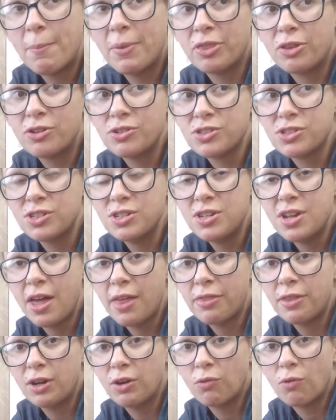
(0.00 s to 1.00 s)
But there's
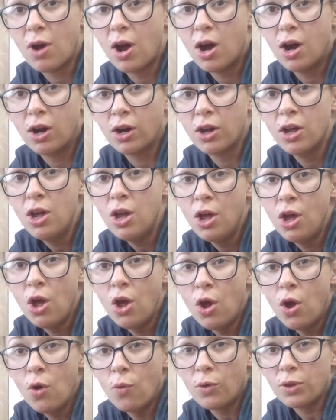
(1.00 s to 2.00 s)
nothing wrong
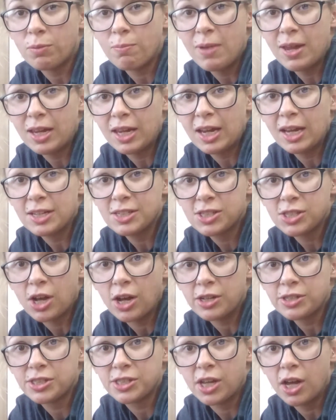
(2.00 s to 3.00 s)
with making a
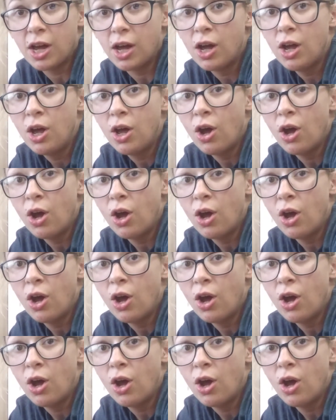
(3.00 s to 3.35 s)
salsa